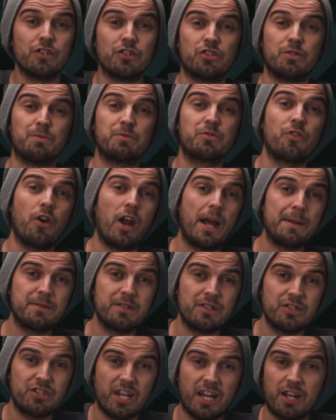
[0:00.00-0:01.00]
So subscribe
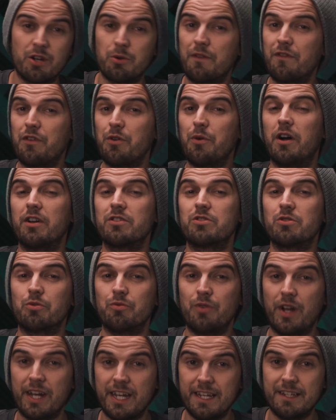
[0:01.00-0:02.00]
to the channel if you aren't
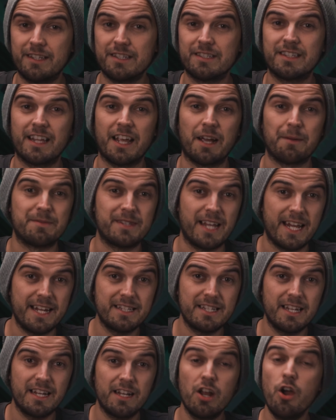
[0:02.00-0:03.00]
already to stay
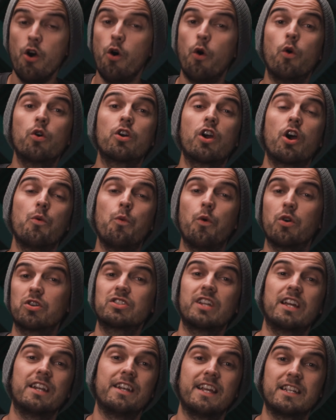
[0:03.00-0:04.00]
updated, or go
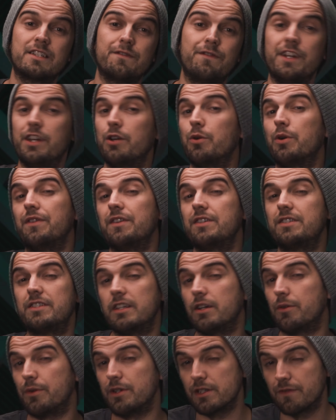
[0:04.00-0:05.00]
watch that next video in this
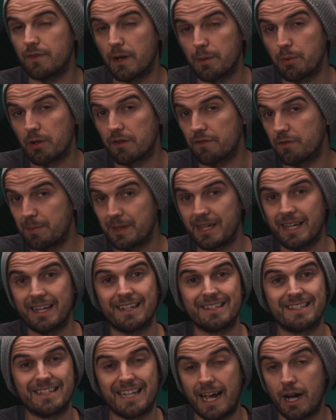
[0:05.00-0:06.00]
series of Upwork for
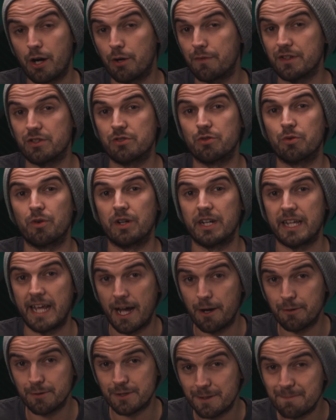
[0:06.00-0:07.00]
Beginners now if it's already
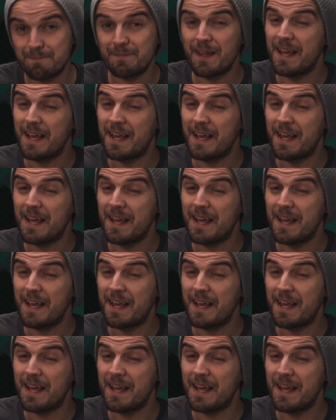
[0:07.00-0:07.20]
out.